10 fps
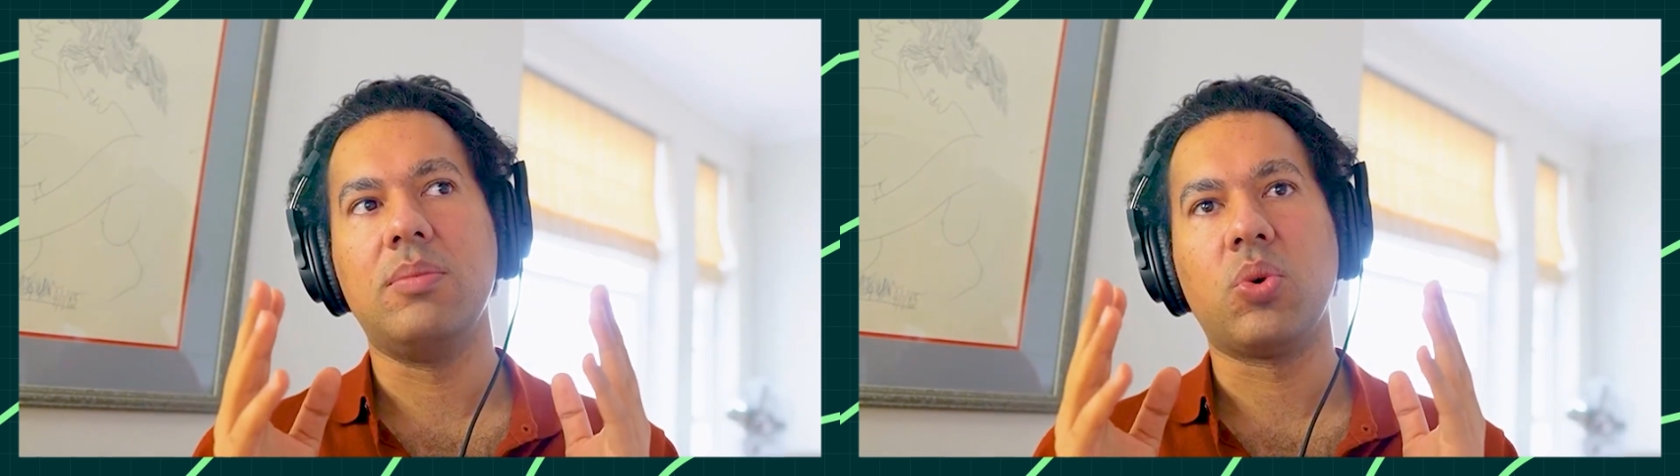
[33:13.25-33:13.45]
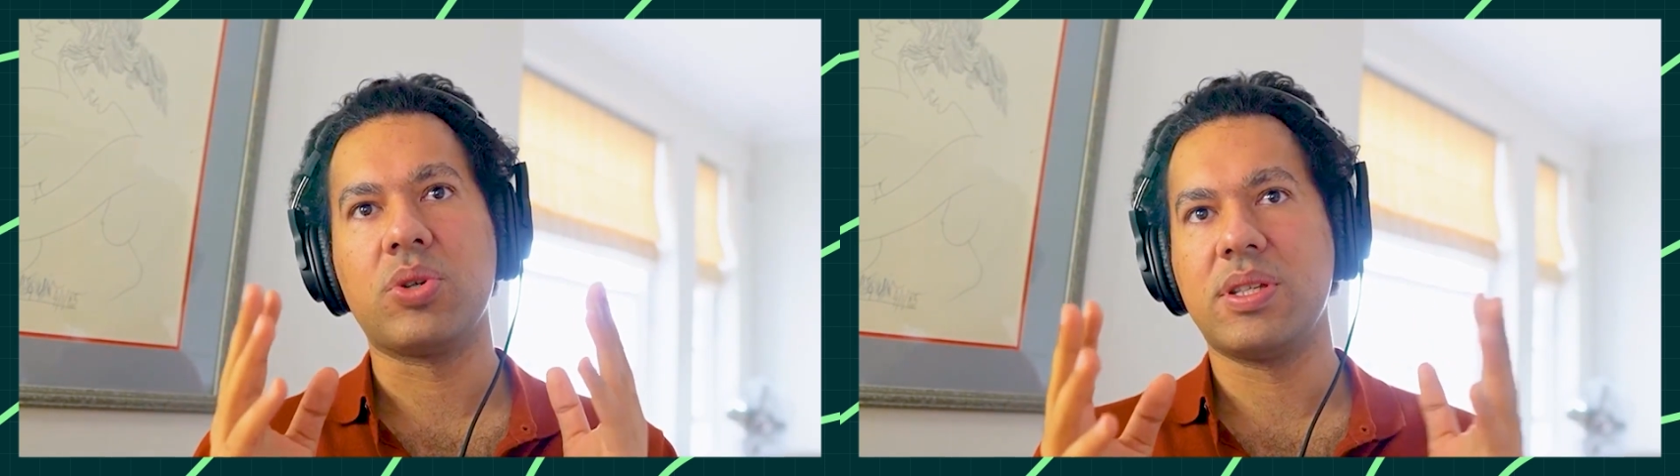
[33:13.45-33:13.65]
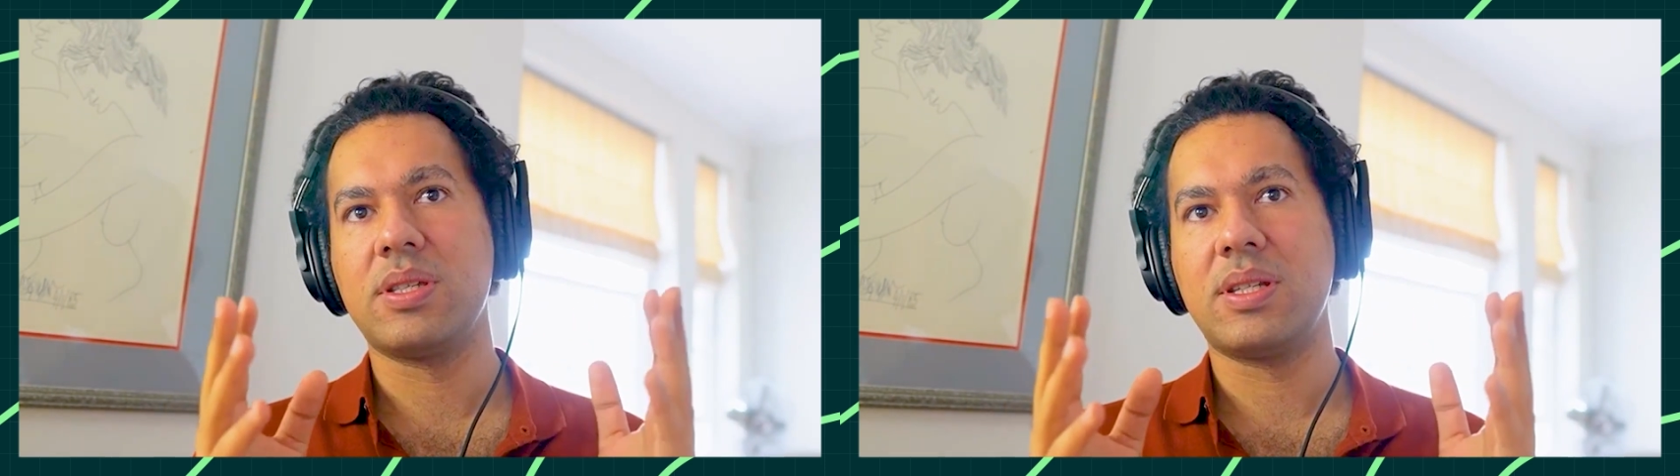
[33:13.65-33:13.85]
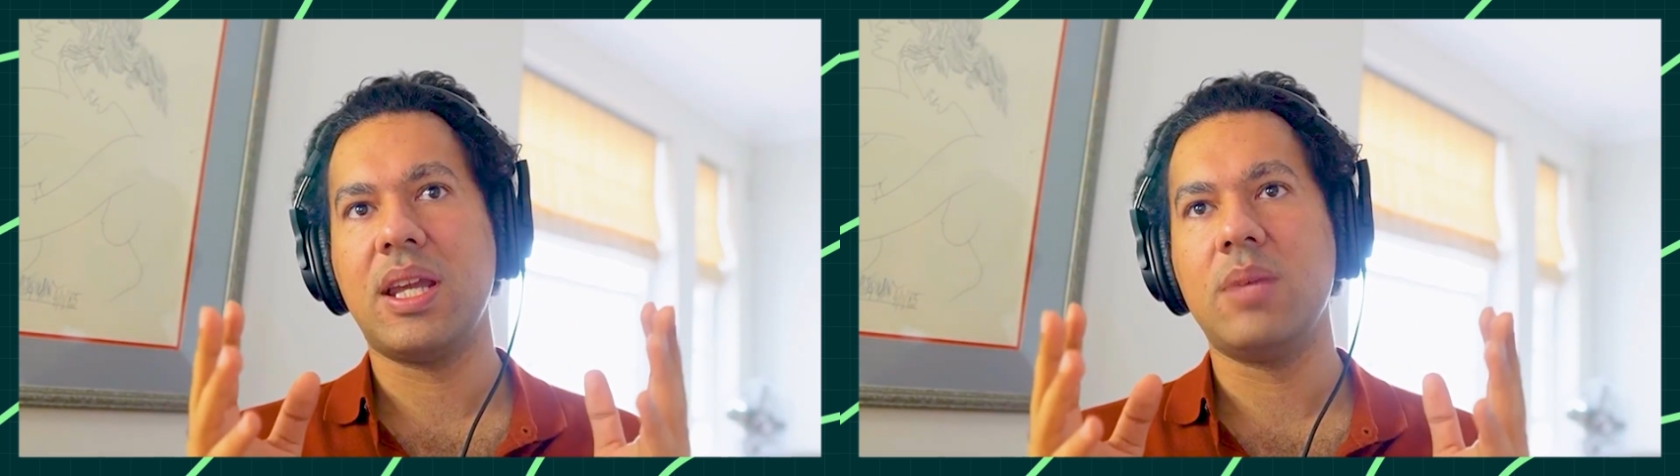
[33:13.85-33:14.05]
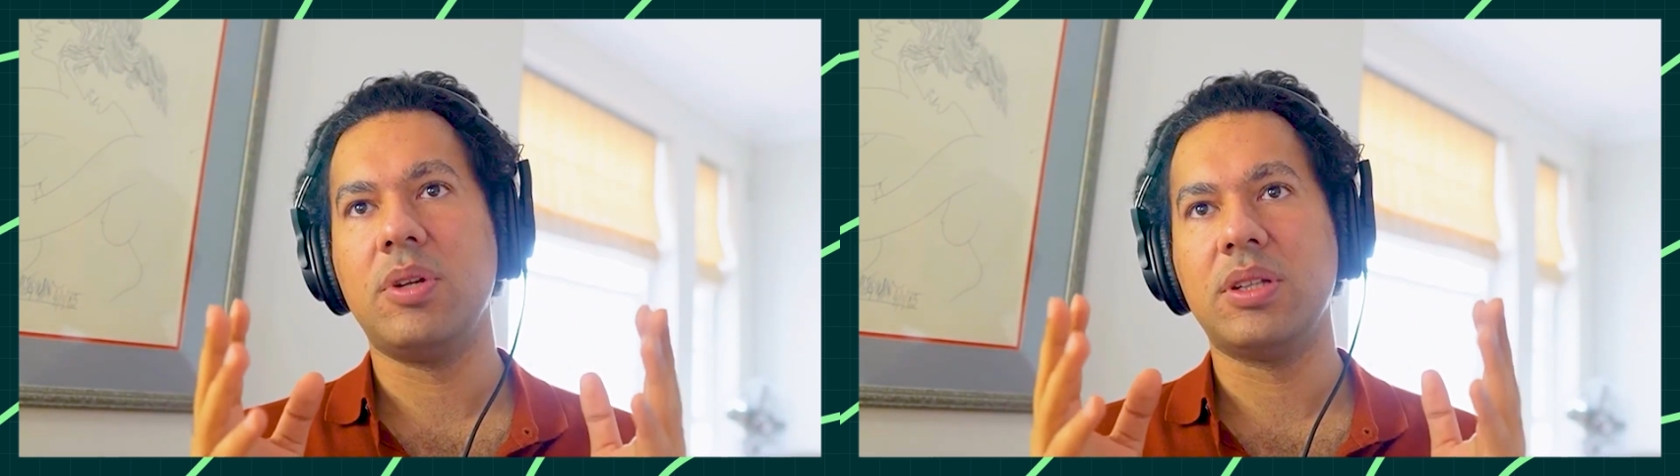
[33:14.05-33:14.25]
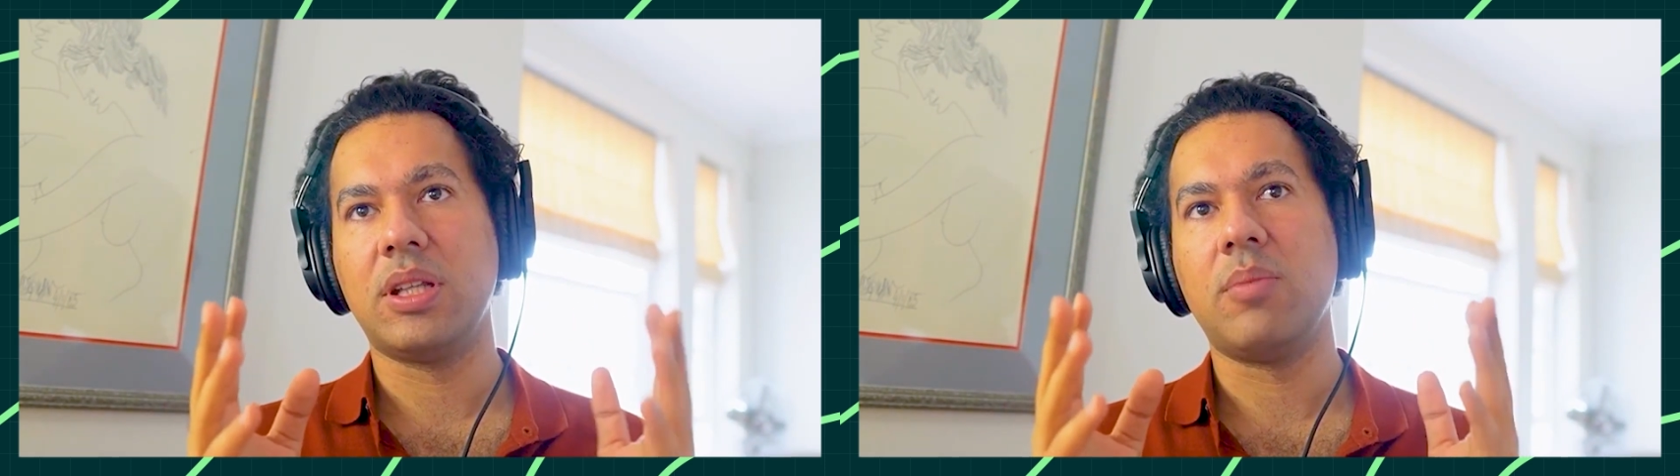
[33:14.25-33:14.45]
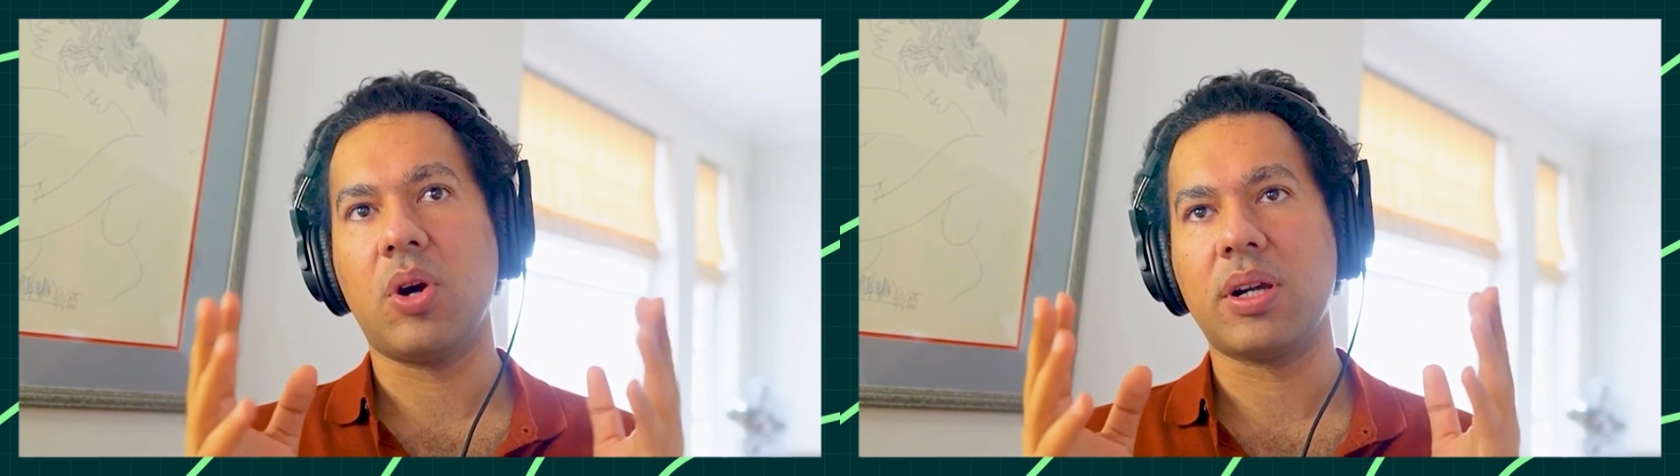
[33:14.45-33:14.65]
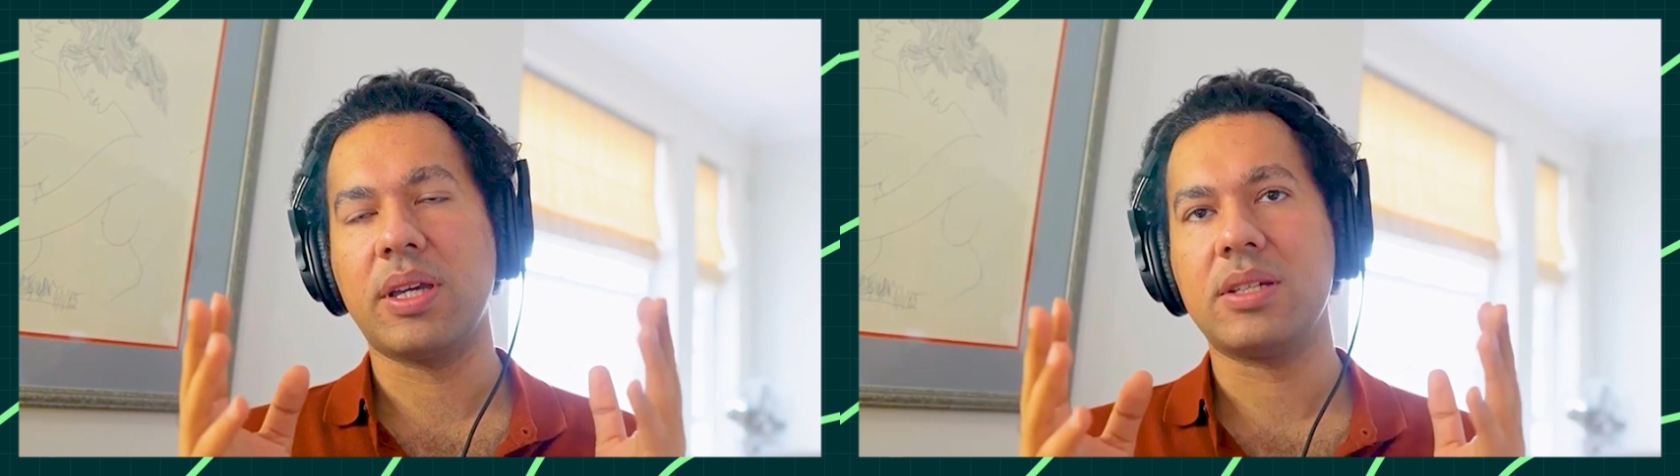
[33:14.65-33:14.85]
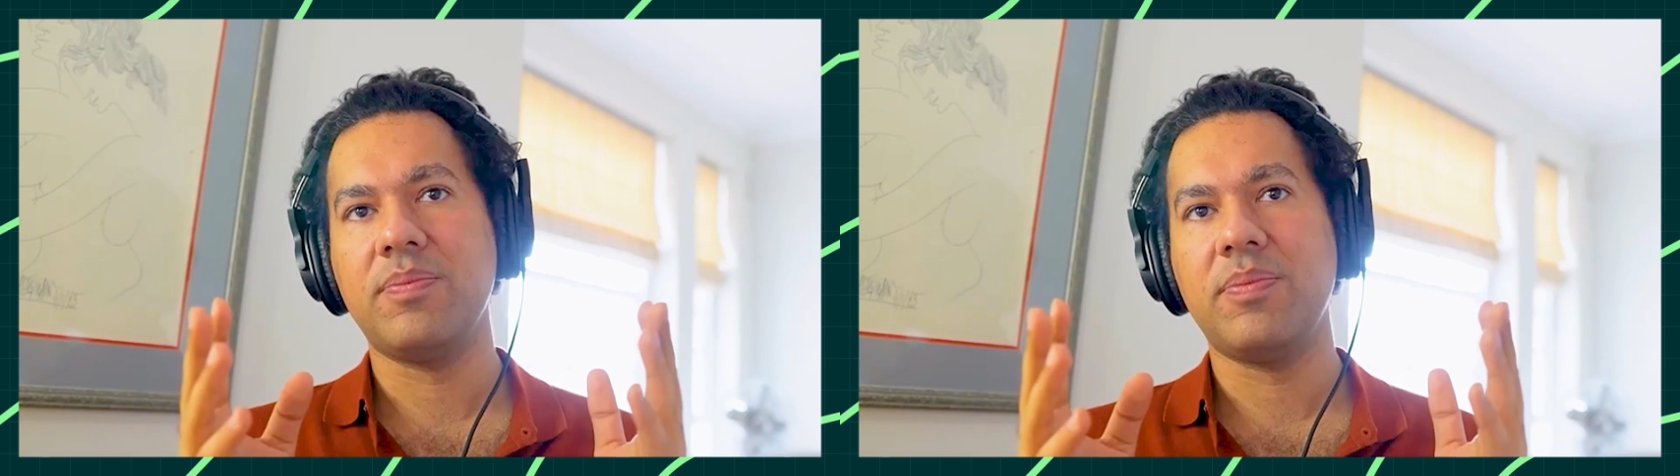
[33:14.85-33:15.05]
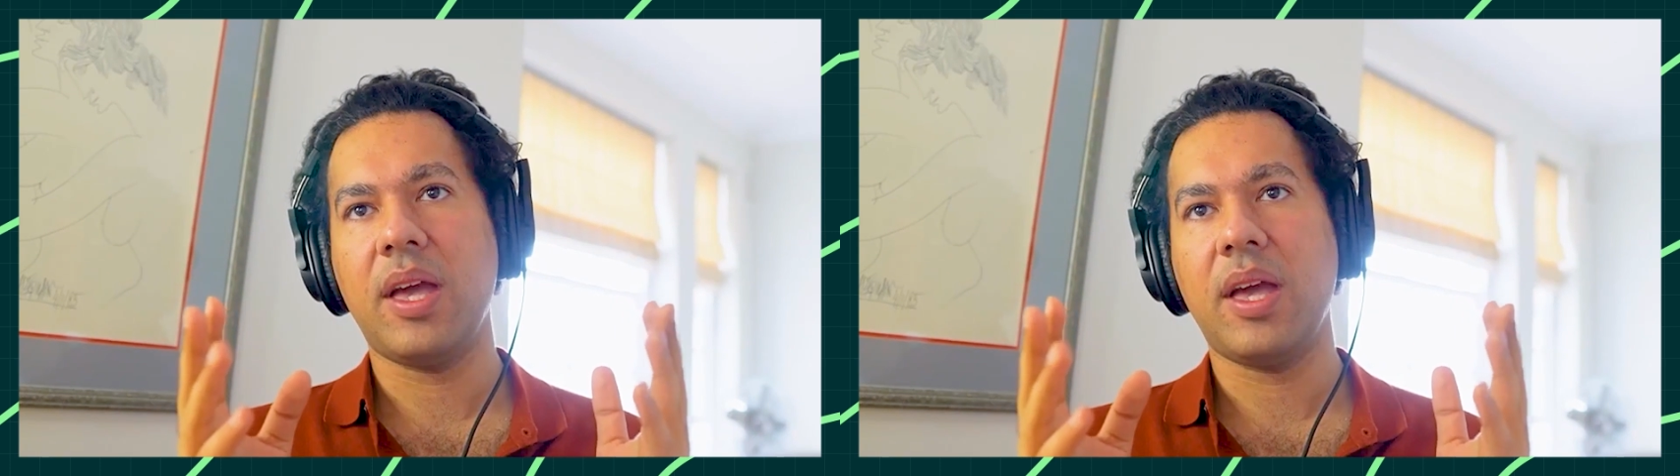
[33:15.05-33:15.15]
more sustainable than the market.